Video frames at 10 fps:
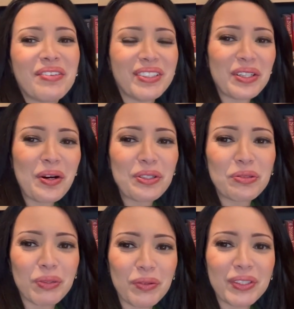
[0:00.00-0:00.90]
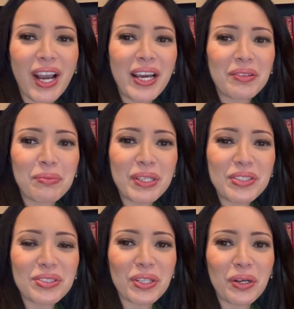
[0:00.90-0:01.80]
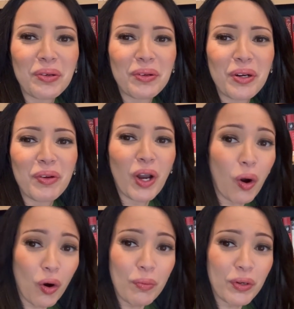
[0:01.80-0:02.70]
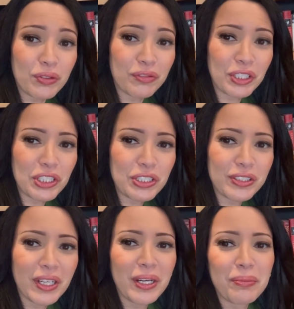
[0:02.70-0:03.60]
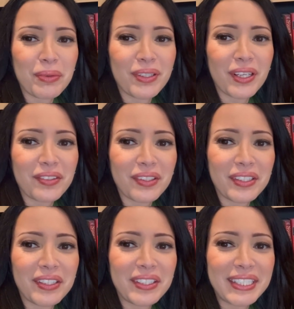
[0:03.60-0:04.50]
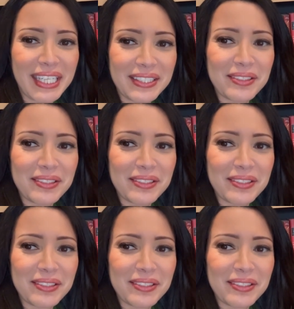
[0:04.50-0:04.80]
when the Holy Spirit guided me. So we are almost finished, but not yet.